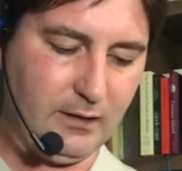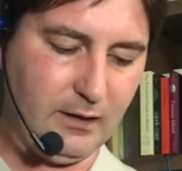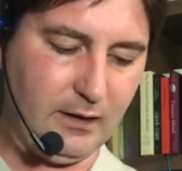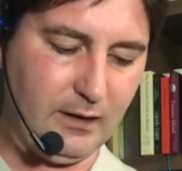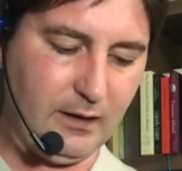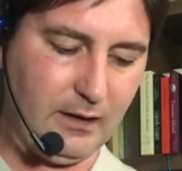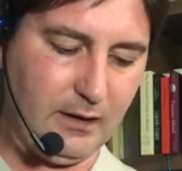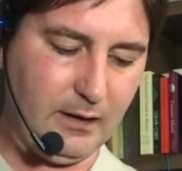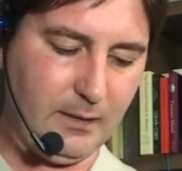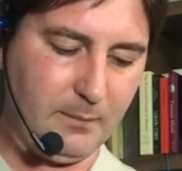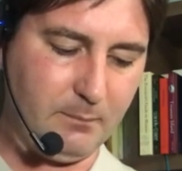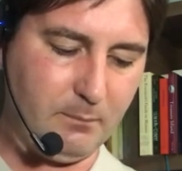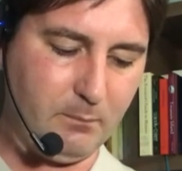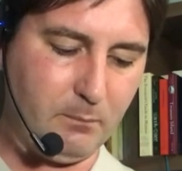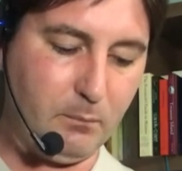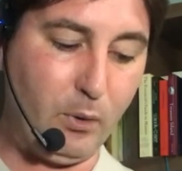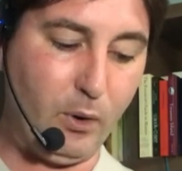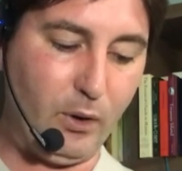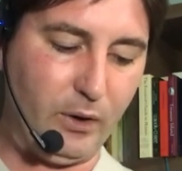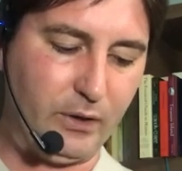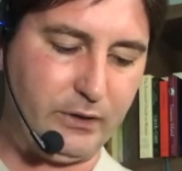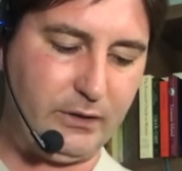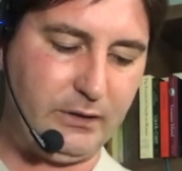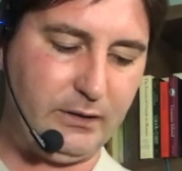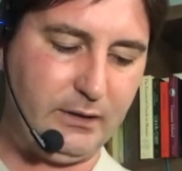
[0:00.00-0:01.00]
um,
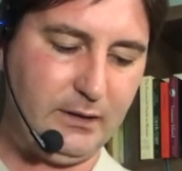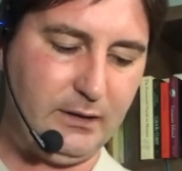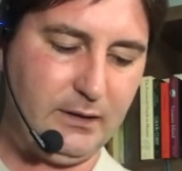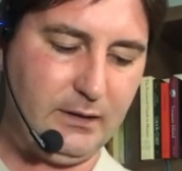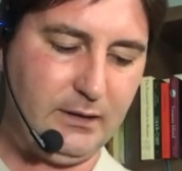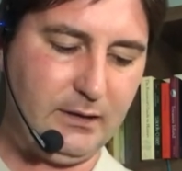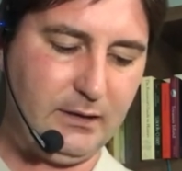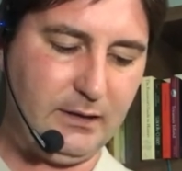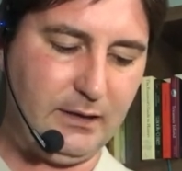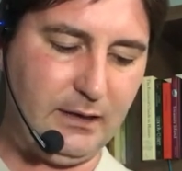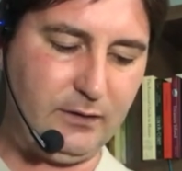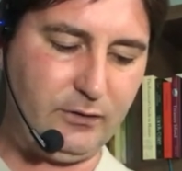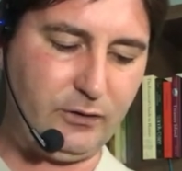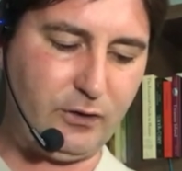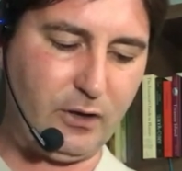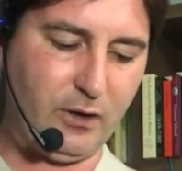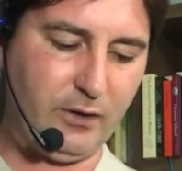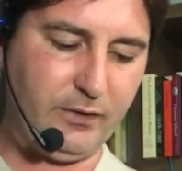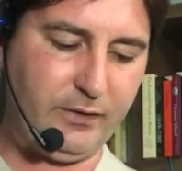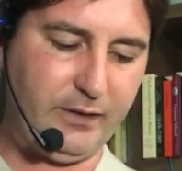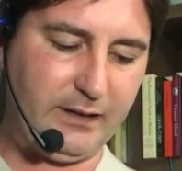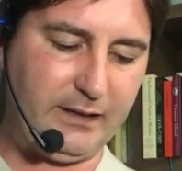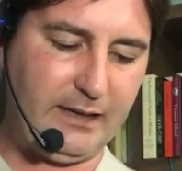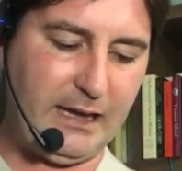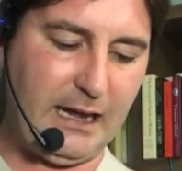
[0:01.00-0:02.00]
book. It's
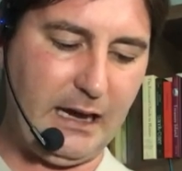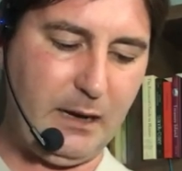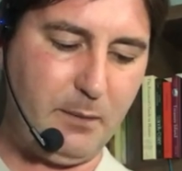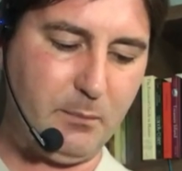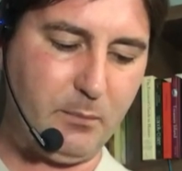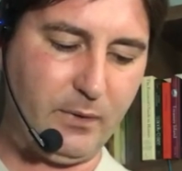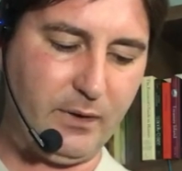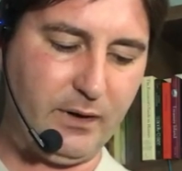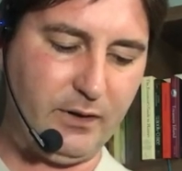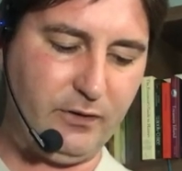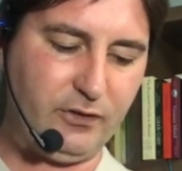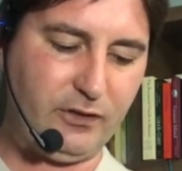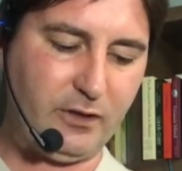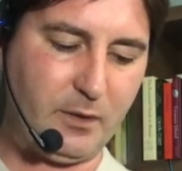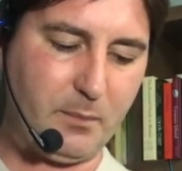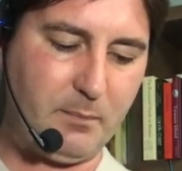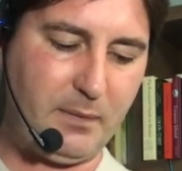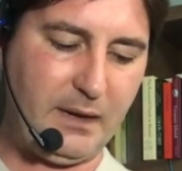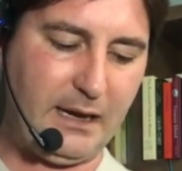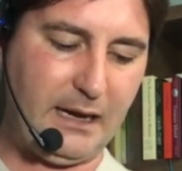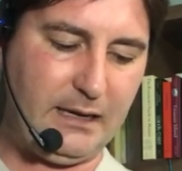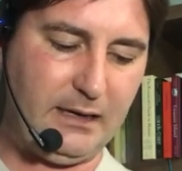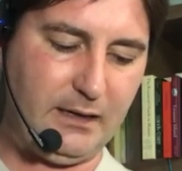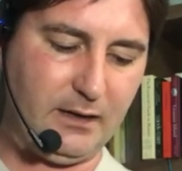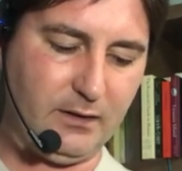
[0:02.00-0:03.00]
called The Cambridge
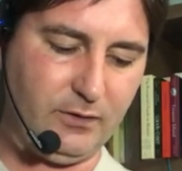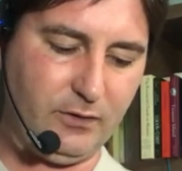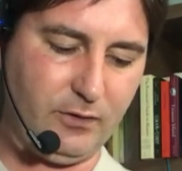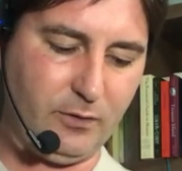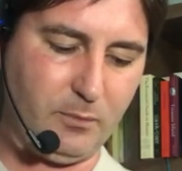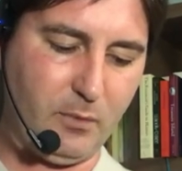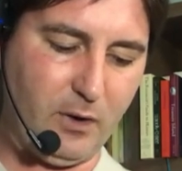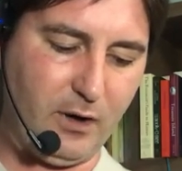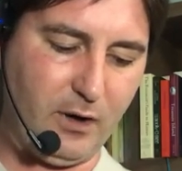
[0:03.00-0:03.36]
Companion to